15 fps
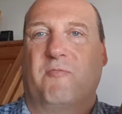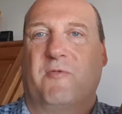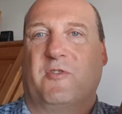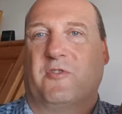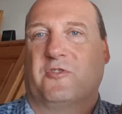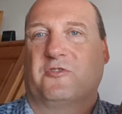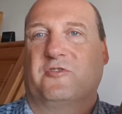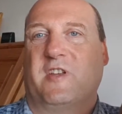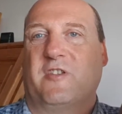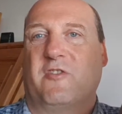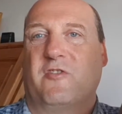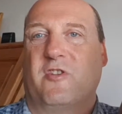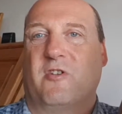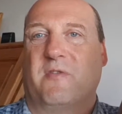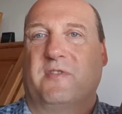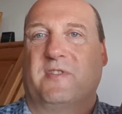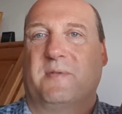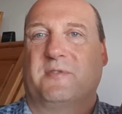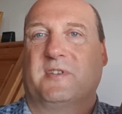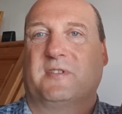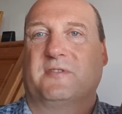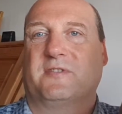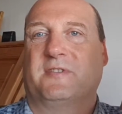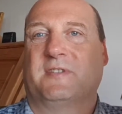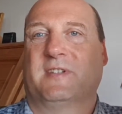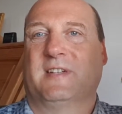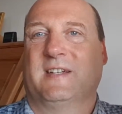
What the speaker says: because they don't know it themselves.